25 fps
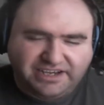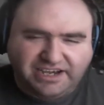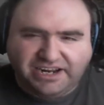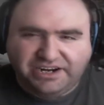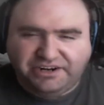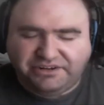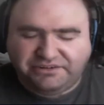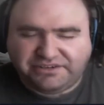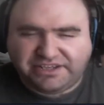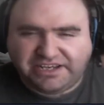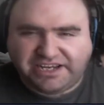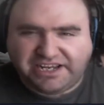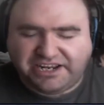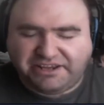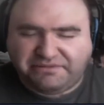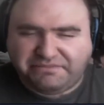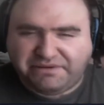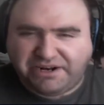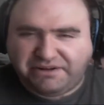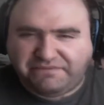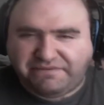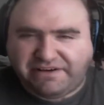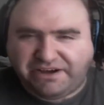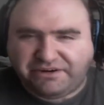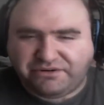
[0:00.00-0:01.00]
I don't think any
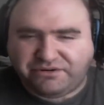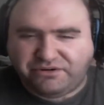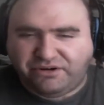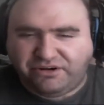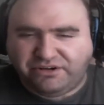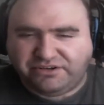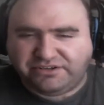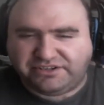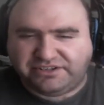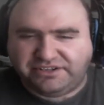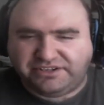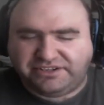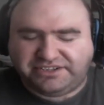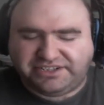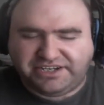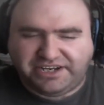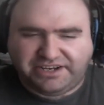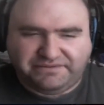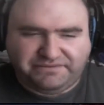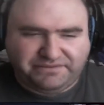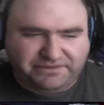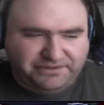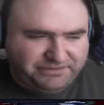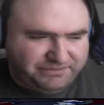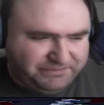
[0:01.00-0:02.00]
amount of alcohol is going to
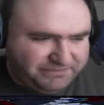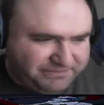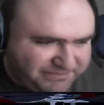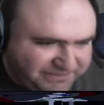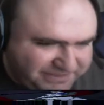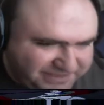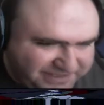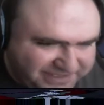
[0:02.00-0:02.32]
save you.